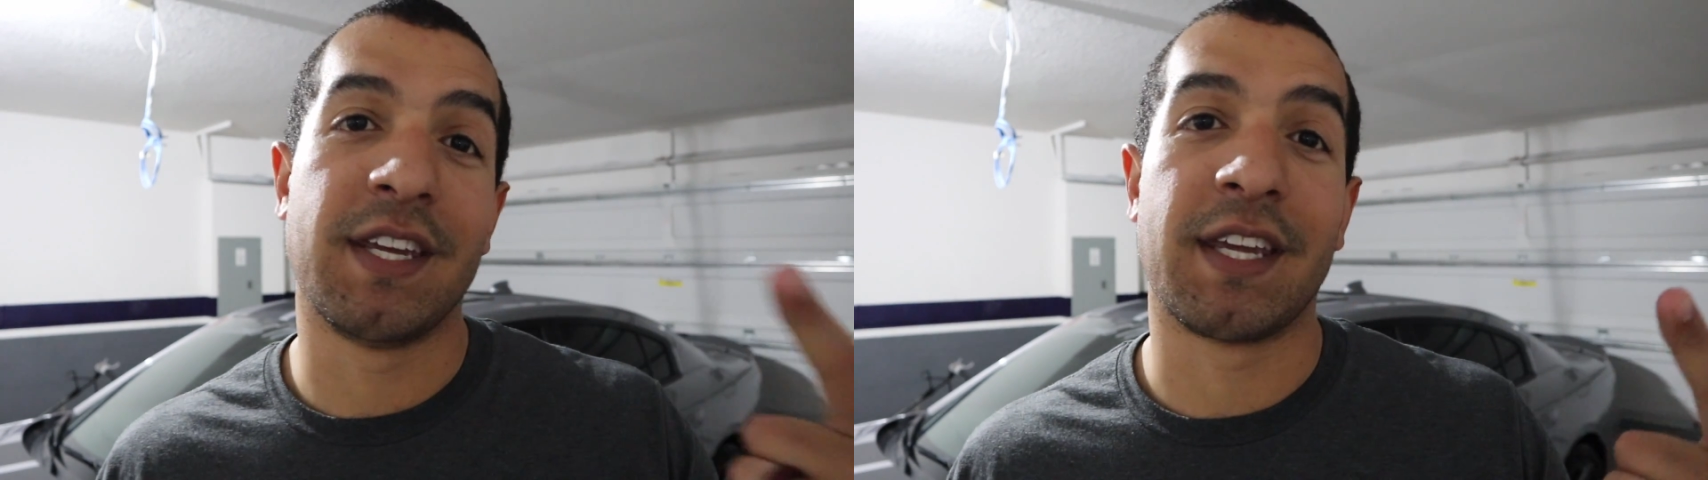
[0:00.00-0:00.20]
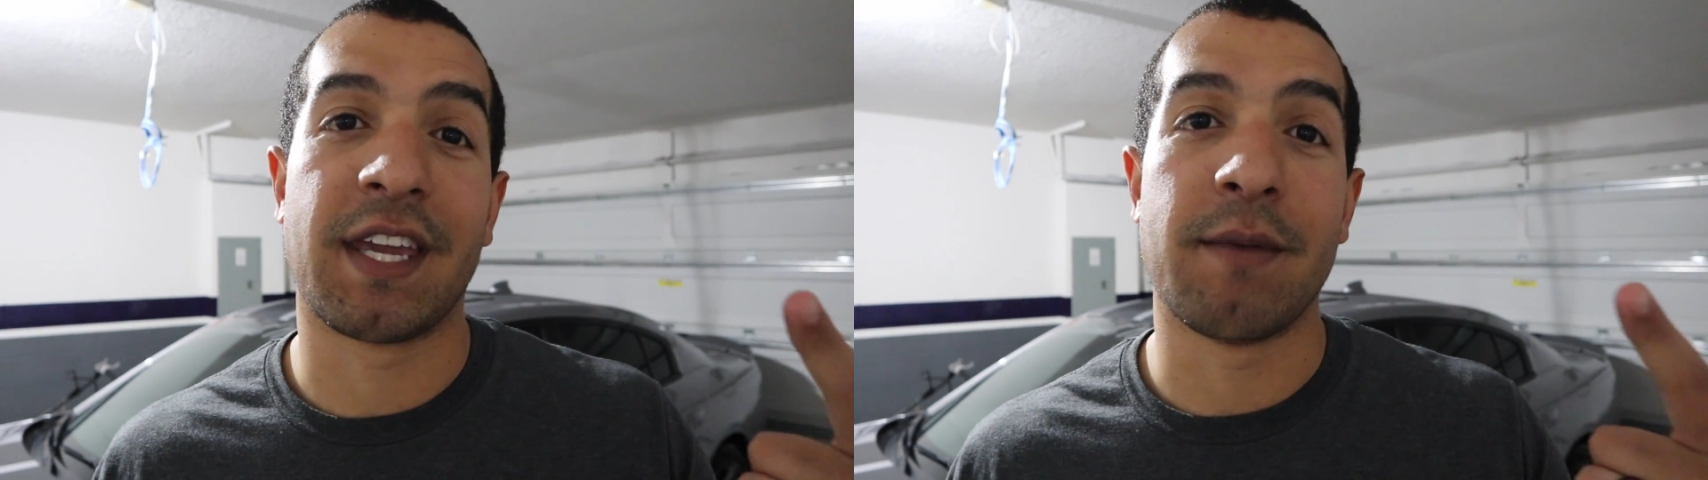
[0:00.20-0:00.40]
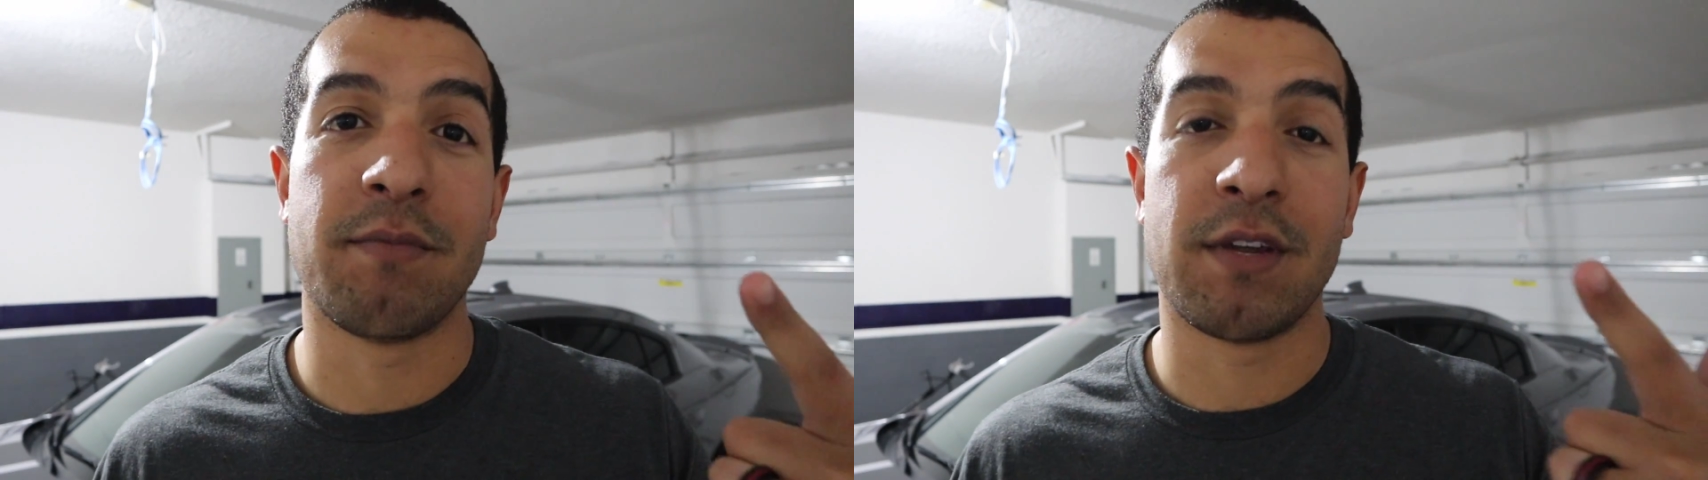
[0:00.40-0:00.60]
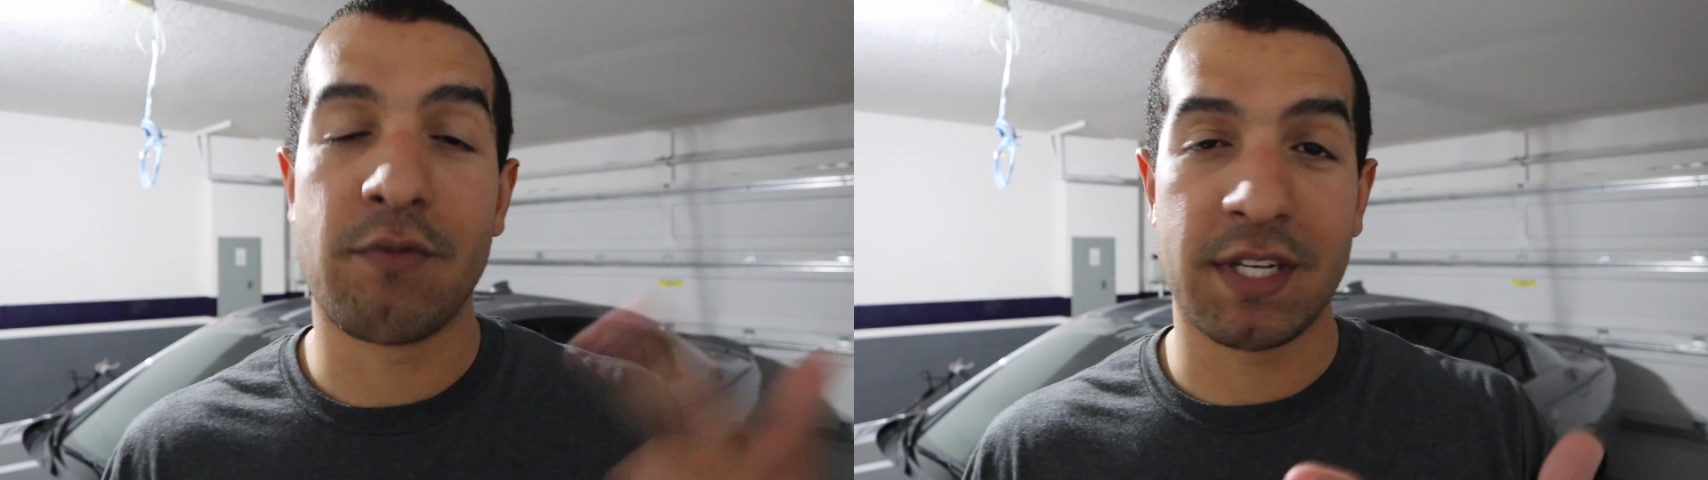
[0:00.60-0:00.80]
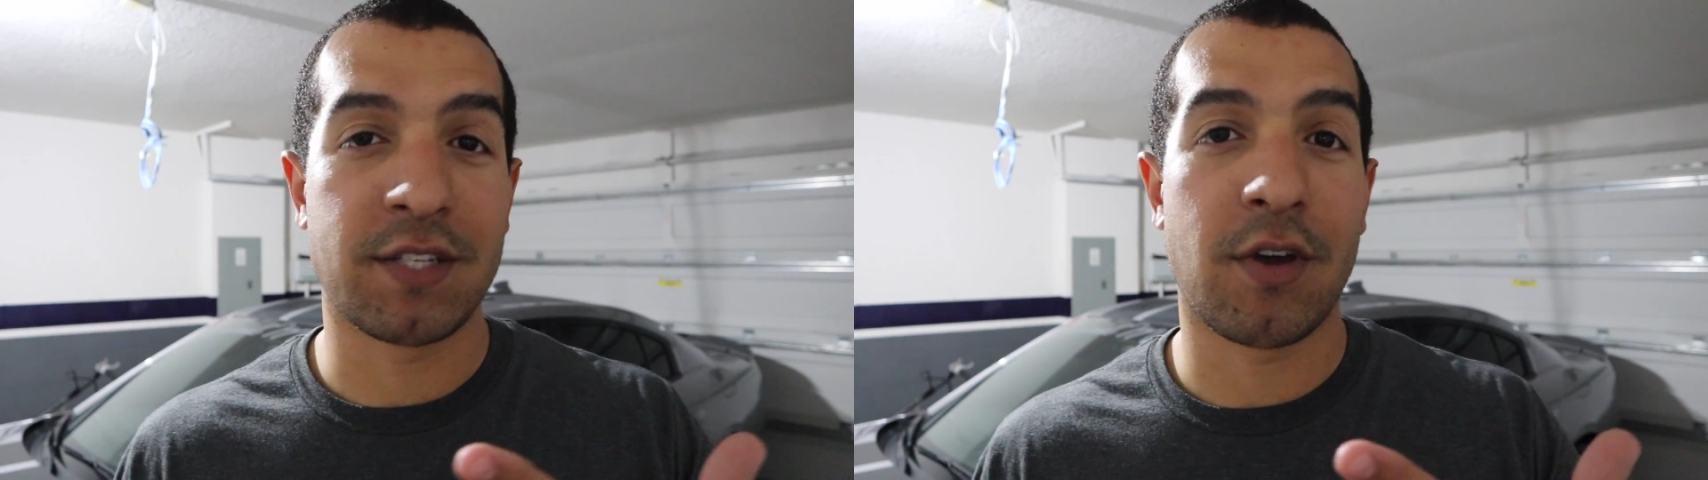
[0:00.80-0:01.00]
it can be
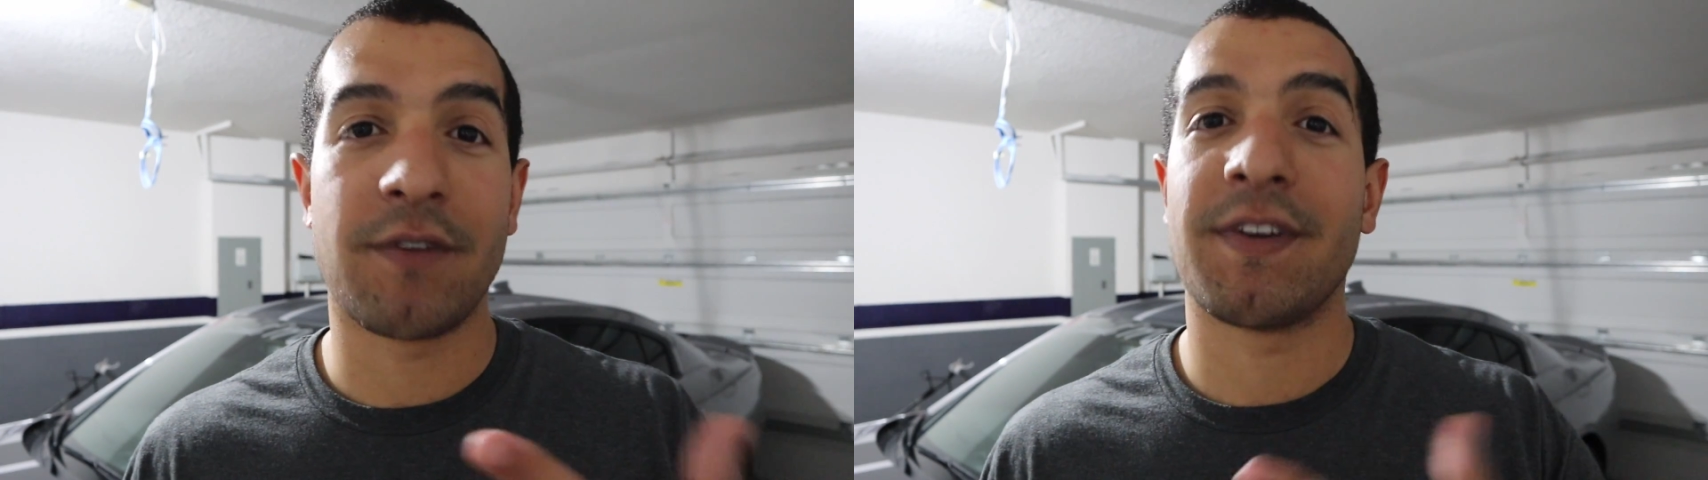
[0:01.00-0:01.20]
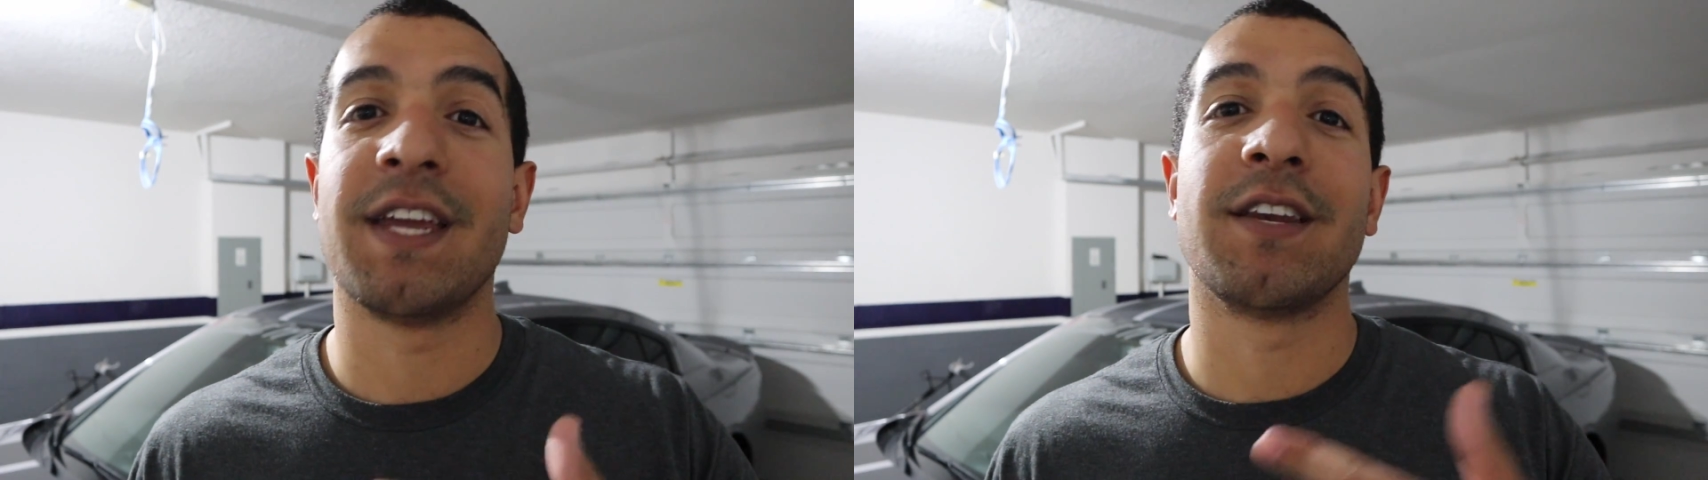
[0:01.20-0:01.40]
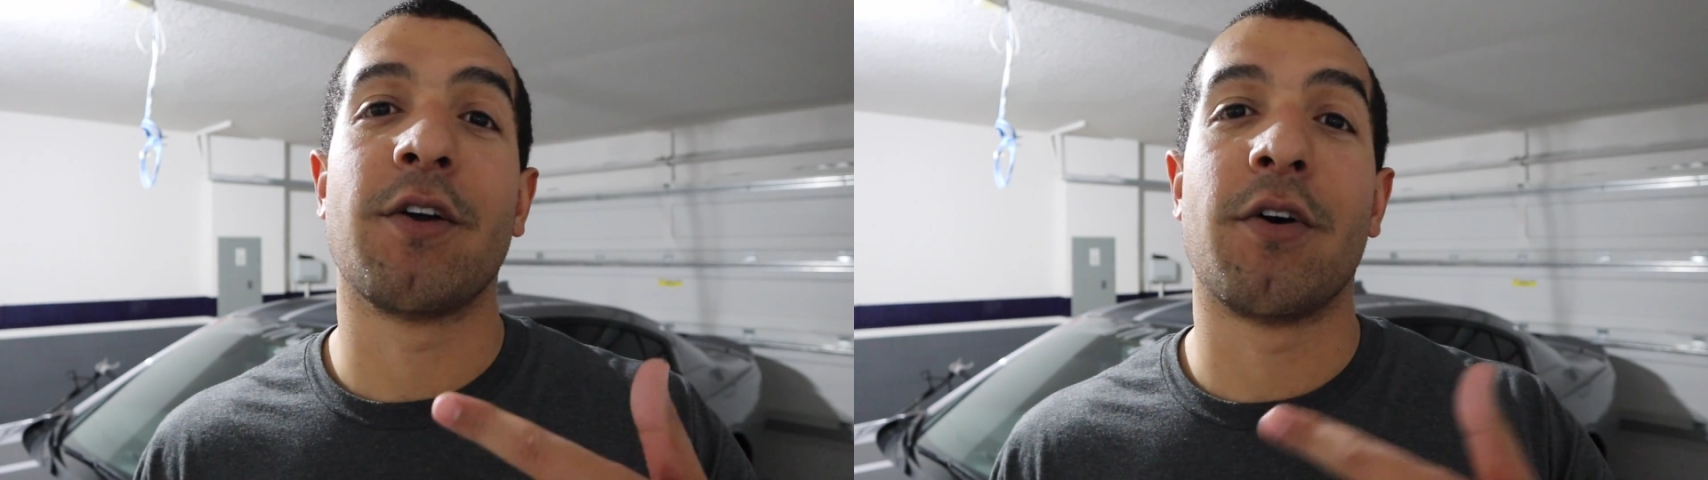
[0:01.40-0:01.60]
rinsed off and